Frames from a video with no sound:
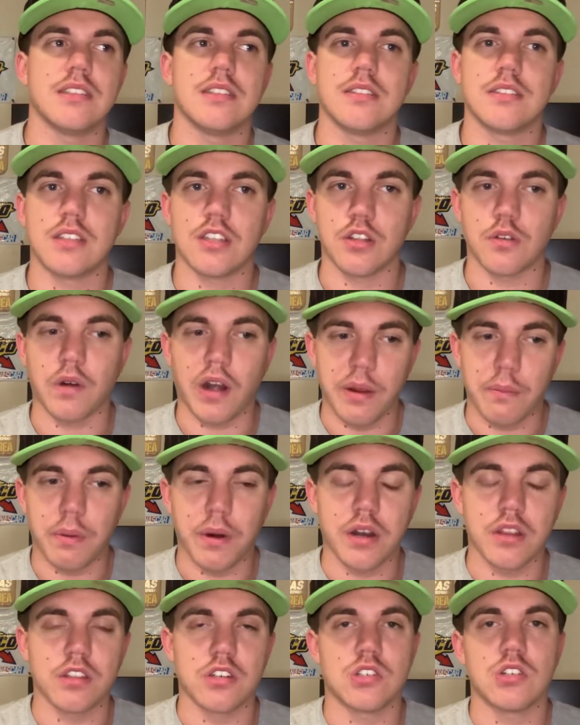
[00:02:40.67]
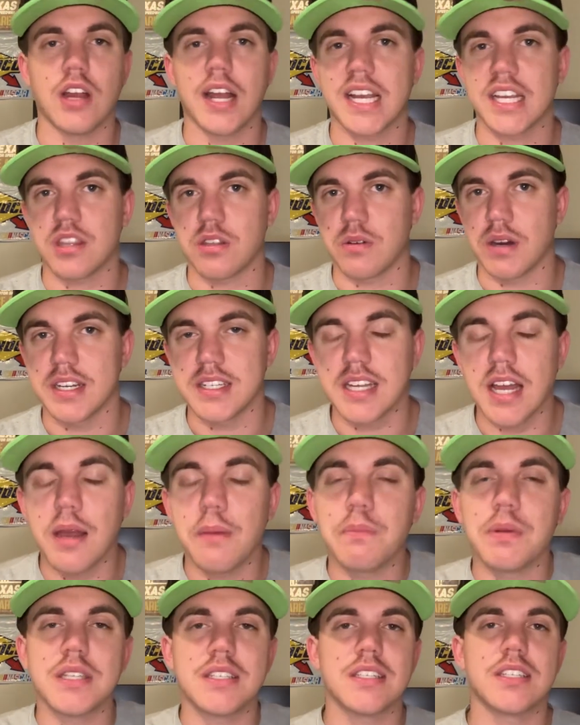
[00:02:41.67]
to the right part of the track at the right
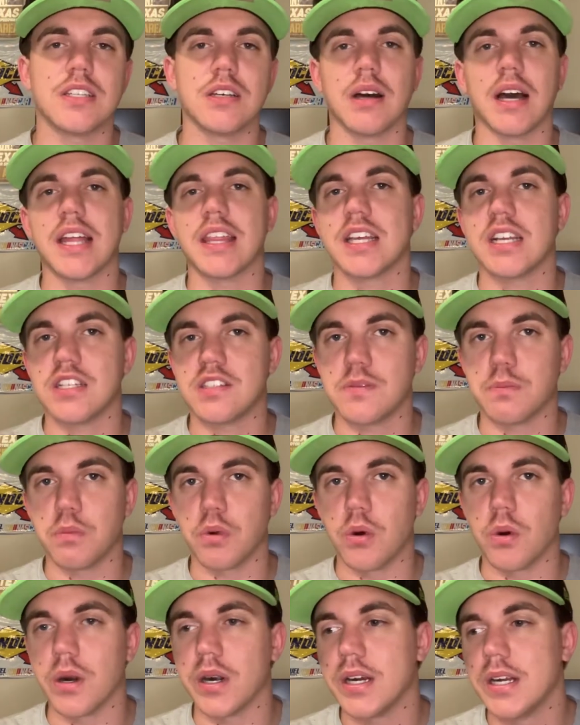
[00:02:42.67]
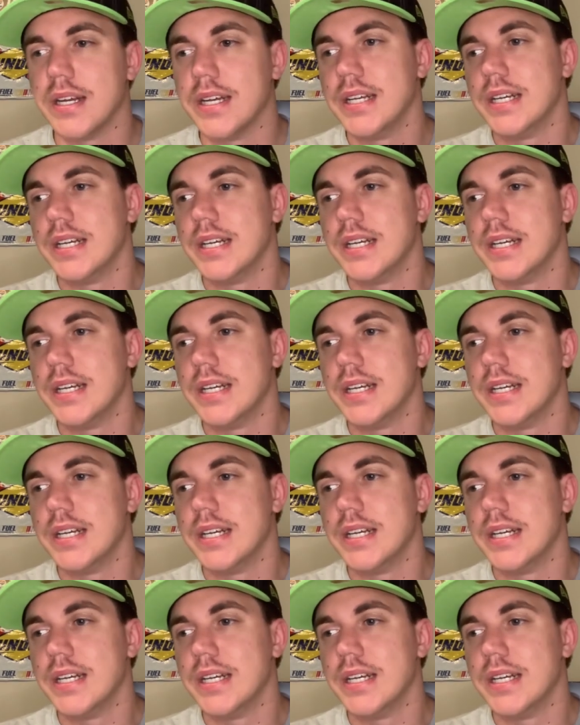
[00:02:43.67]
time, but still, I think it's more